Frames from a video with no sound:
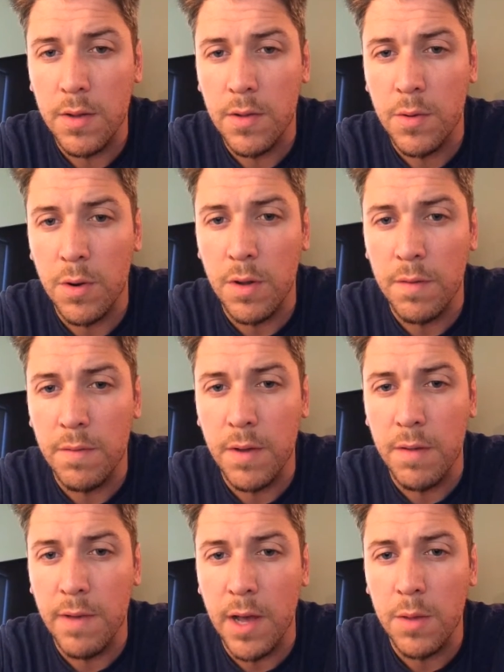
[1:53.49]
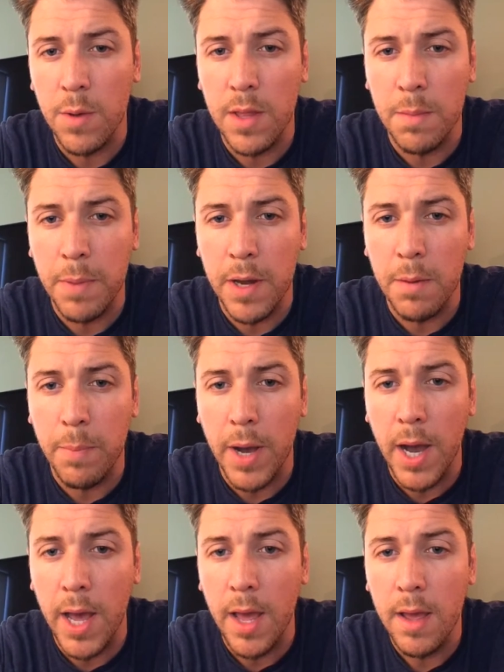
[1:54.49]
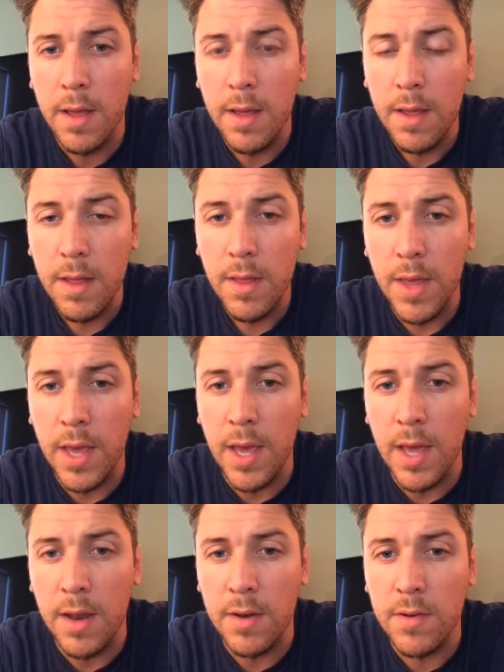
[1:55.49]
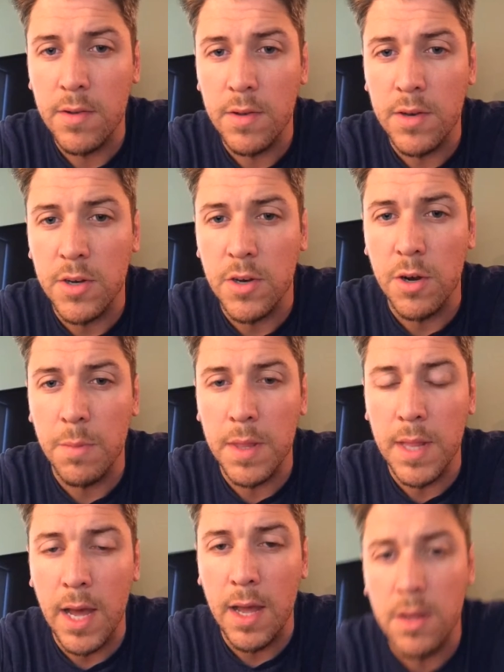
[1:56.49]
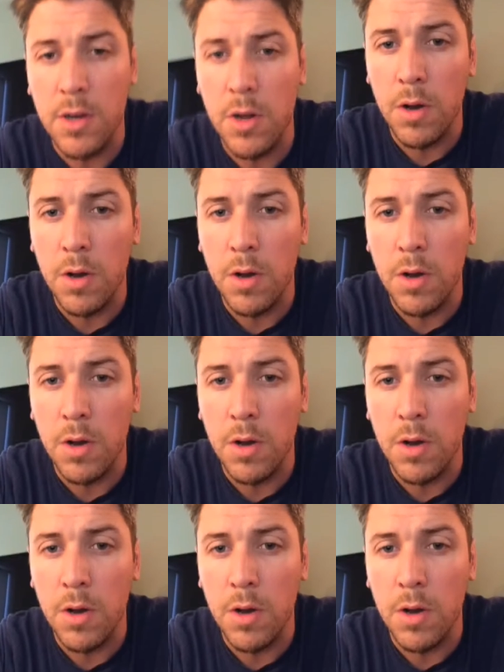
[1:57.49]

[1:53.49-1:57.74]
sort of evaluate the better buy and determine that,